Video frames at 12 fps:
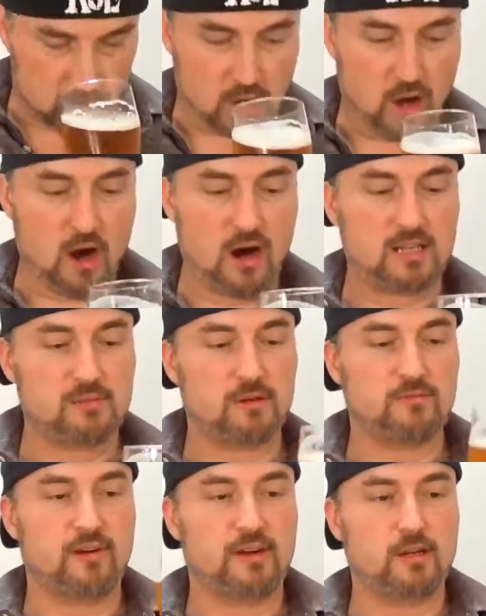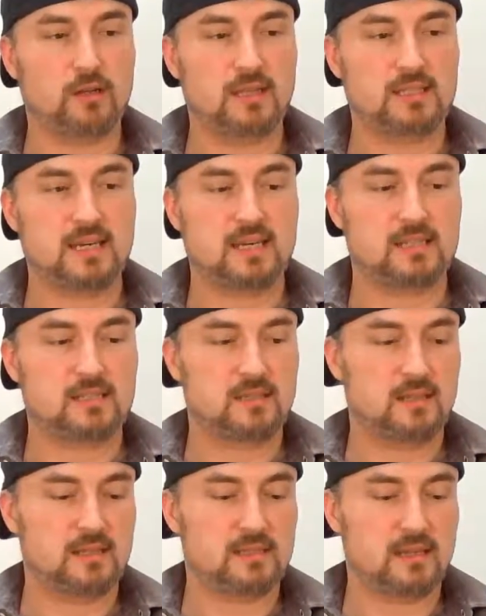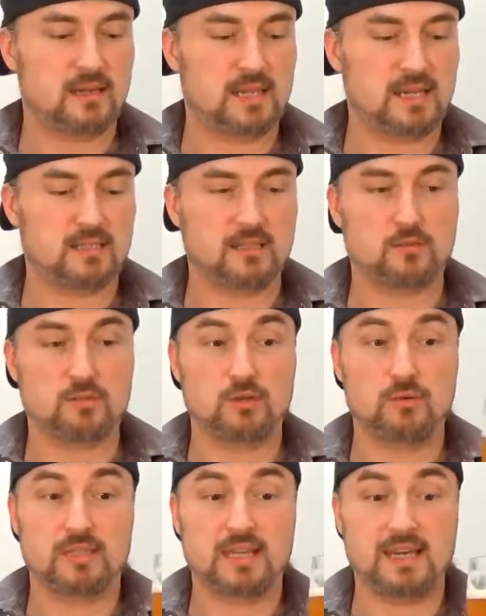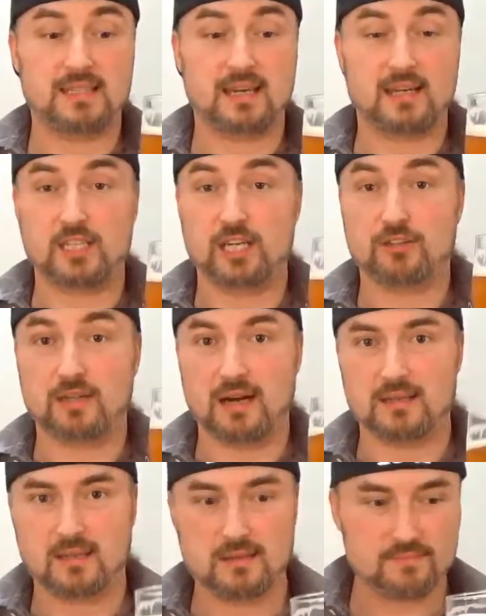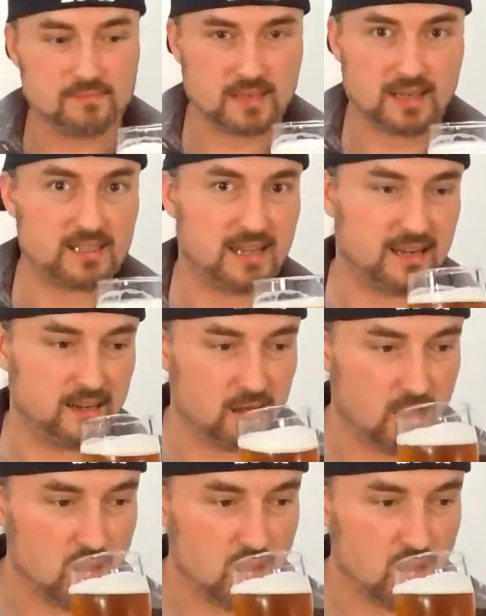Oh, it smells very good. Let's get a taste of this one. See what it tastes like. Cheers, guys. Excited.